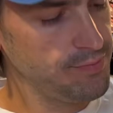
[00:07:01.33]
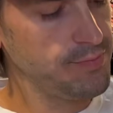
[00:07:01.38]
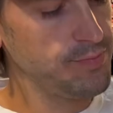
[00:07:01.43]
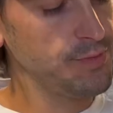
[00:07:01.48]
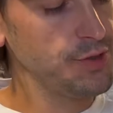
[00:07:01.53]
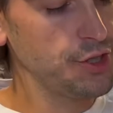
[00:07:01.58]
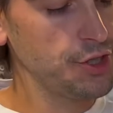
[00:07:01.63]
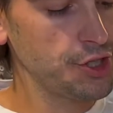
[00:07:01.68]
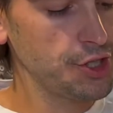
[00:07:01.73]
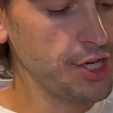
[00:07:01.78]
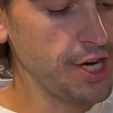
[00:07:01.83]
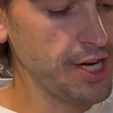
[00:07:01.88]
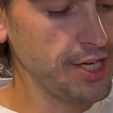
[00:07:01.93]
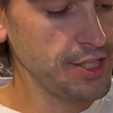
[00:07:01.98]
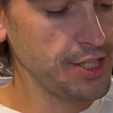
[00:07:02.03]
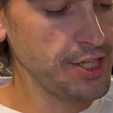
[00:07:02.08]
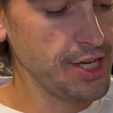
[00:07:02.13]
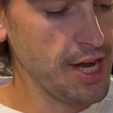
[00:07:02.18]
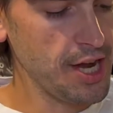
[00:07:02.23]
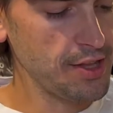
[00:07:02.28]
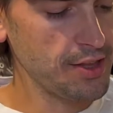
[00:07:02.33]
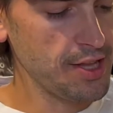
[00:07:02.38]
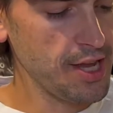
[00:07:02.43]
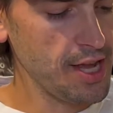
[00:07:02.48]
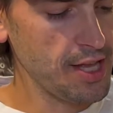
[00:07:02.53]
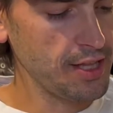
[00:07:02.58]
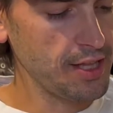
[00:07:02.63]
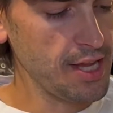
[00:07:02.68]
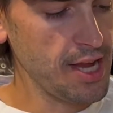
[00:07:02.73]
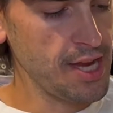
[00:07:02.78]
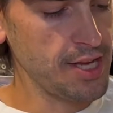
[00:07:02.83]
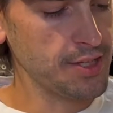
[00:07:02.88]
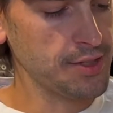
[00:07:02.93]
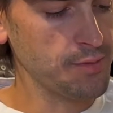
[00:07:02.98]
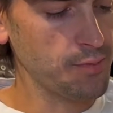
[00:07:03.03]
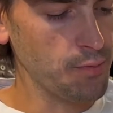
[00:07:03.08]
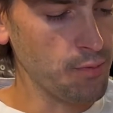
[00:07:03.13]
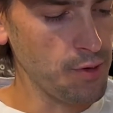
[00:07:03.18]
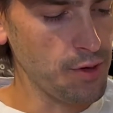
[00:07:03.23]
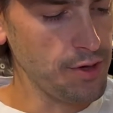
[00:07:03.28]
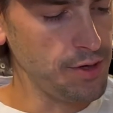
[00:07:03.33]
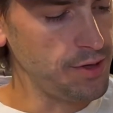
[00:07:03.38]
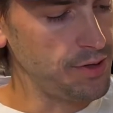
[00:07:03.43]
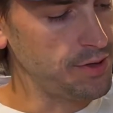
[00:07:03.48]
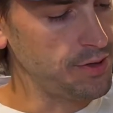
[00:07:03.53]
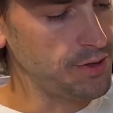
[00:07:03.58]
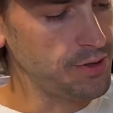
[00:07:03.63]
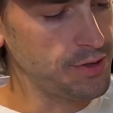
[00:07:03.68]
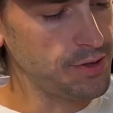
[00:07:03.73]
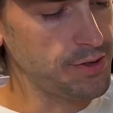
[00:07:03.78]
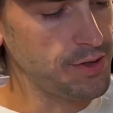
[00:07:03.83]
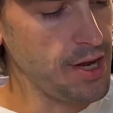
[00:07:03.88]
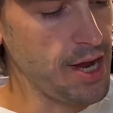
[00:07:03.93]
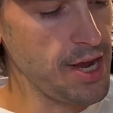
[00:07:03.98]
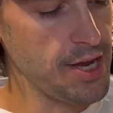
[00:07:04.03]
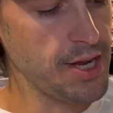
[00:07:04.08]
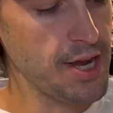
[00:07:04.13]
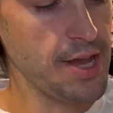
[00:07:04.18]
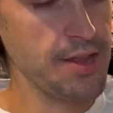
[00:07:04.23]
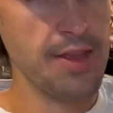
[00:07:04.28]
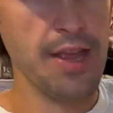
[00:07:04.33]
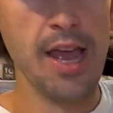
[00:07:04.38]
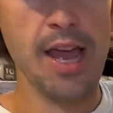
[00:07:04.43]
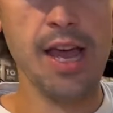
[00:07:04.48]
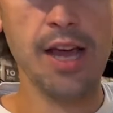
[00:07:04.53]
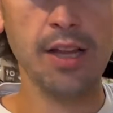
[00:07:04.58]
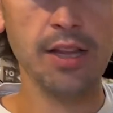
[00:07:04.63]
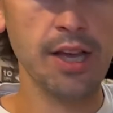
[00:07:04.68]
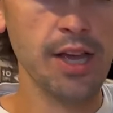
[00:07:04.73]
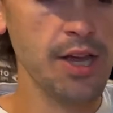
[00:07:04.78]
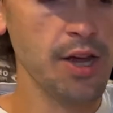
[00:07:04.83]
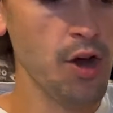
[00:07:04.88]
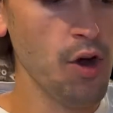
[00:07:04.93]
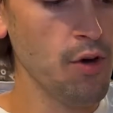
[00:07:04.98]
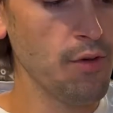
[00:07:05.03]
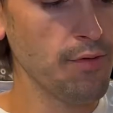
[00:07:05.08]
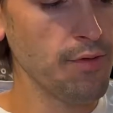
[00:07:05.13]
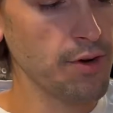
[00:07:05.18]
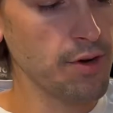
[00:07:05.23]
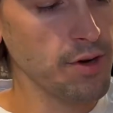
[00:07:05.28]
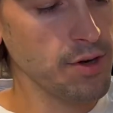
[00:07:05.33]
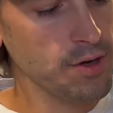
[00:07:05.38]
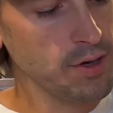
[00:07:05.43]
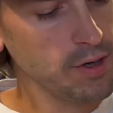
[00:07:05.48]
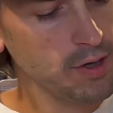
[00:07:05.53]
you're changing out that last one. So now you got the LA over.